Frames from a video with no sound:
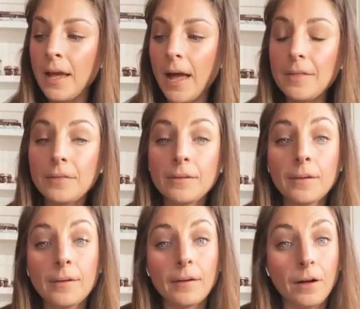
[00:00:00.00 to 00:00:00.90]
And
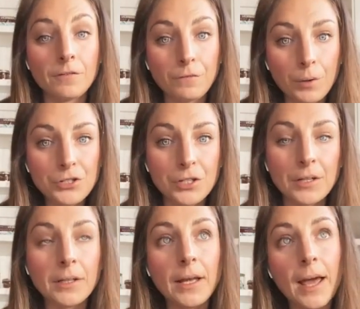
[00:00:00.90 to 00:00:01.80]

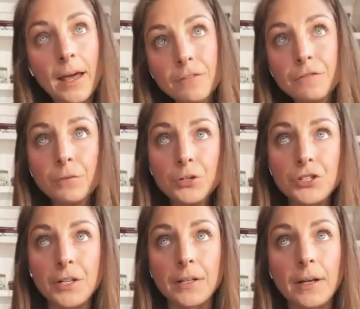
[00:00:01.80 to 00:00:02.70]
unfortunately and
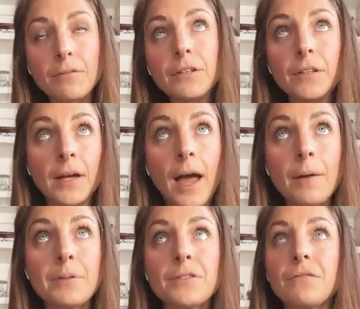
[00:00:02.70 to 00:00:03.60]
fortunately, everything
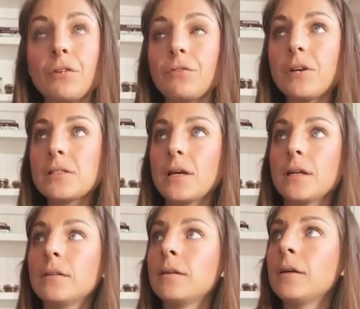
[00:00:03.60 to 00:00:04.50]
happens for a
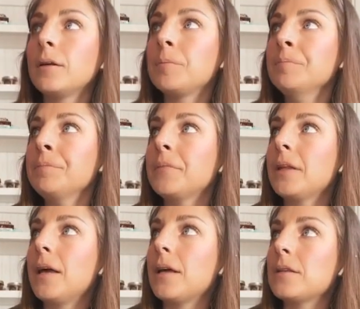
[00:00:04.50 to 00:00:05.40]
reason,
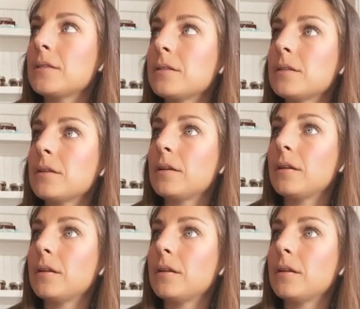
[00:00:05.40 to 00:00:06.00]
is